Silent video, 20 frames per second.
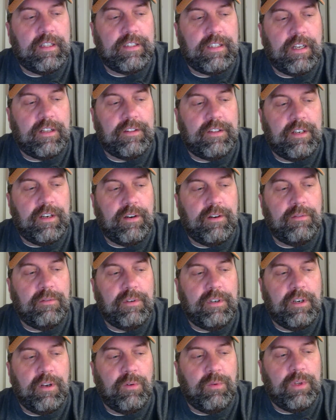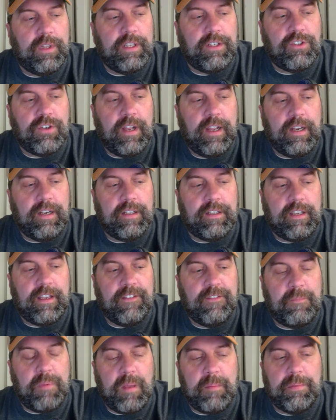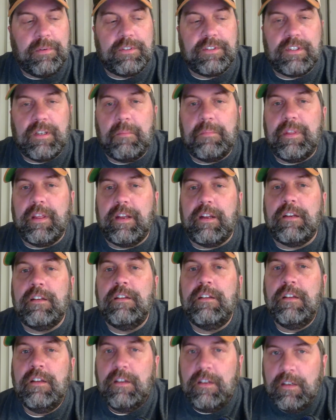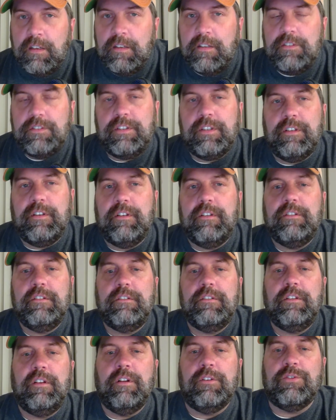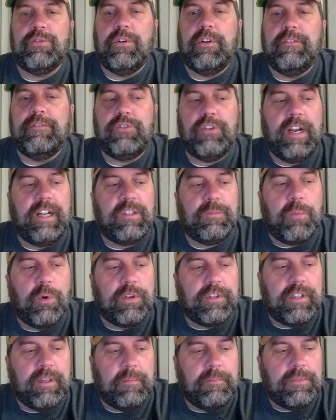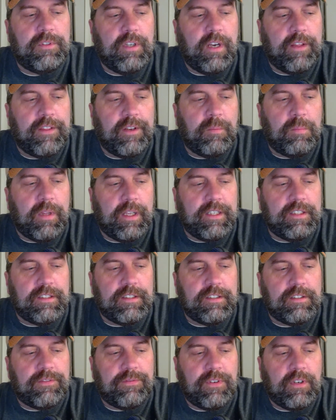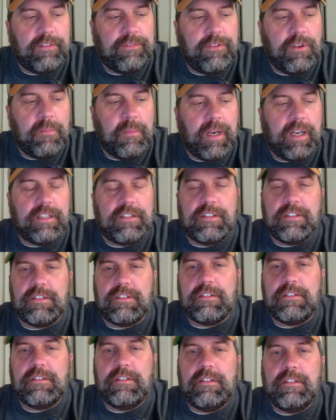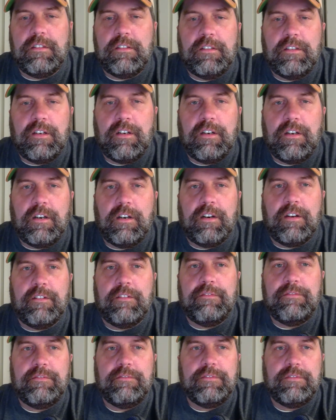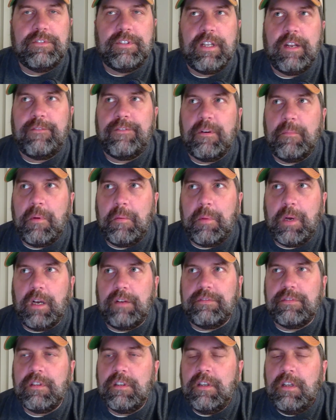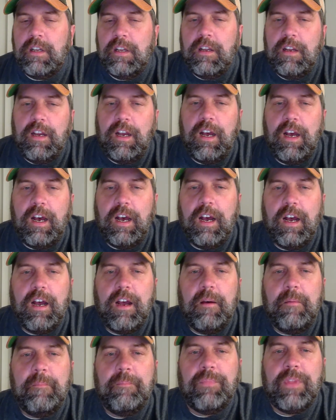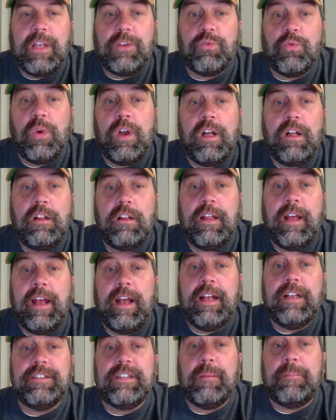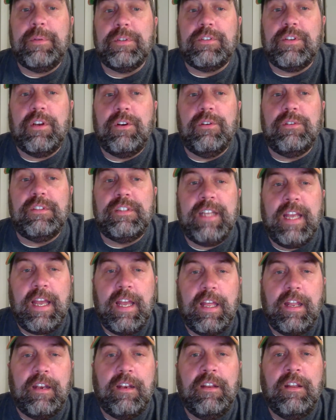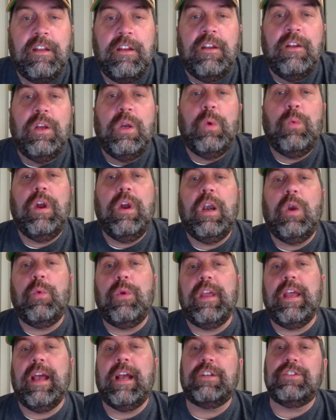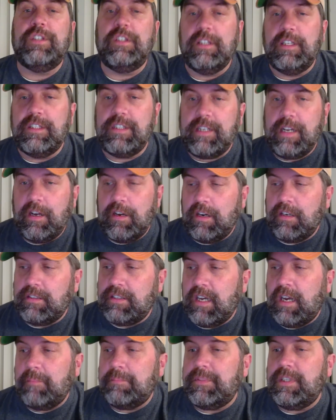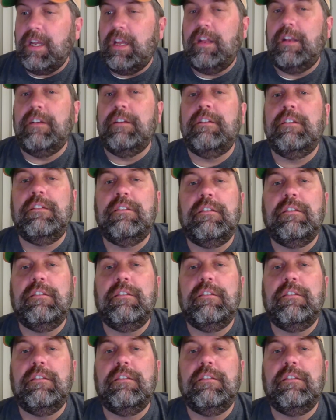out there, really trying to give people something to, sort of transport them to other places for a few minutes are sent from above. As well as episode 10, where we actually list out our top 10